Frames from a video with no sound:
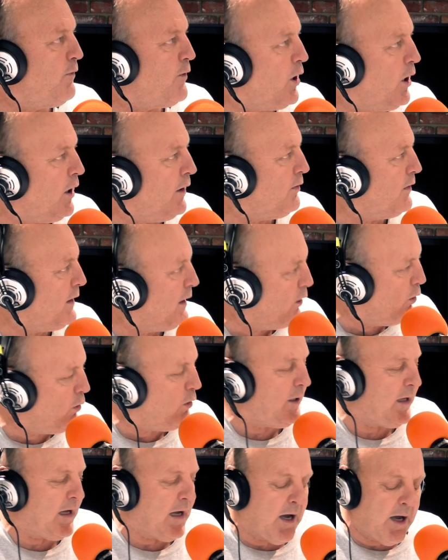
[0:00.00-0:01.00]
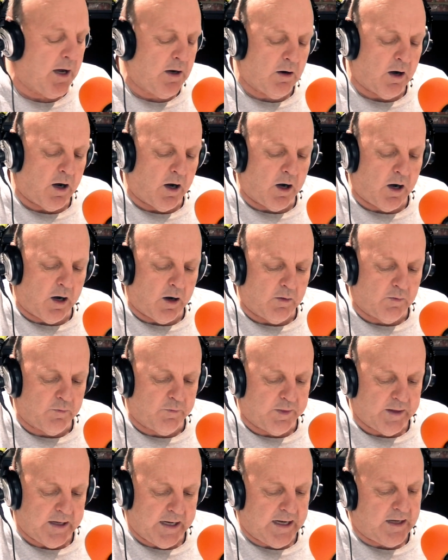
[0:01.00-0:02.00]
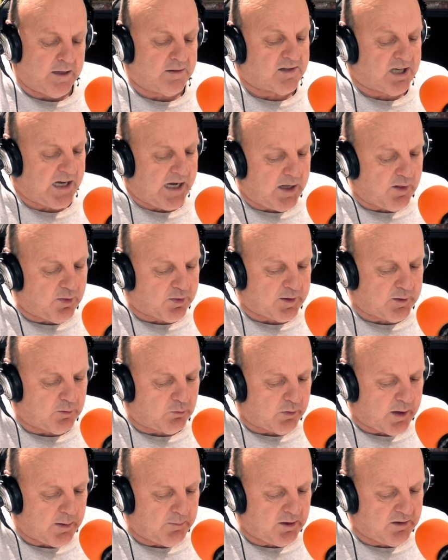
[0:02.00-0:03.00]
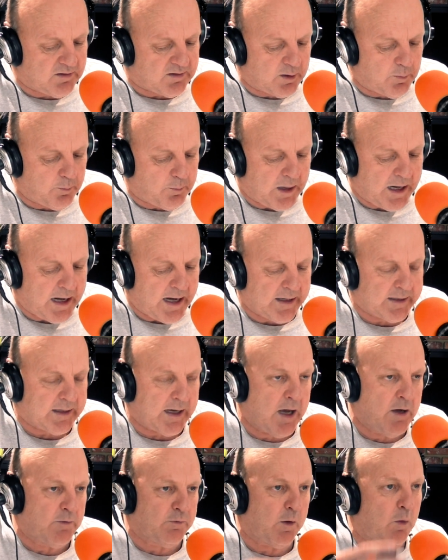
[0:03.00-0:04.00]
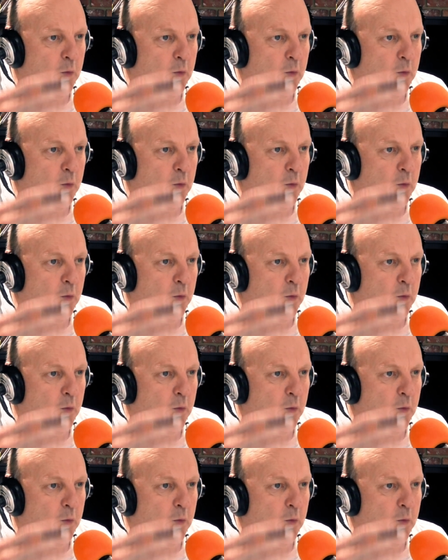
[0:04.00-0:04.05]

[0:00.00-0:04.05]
got the audio of the 10th at Remington Park over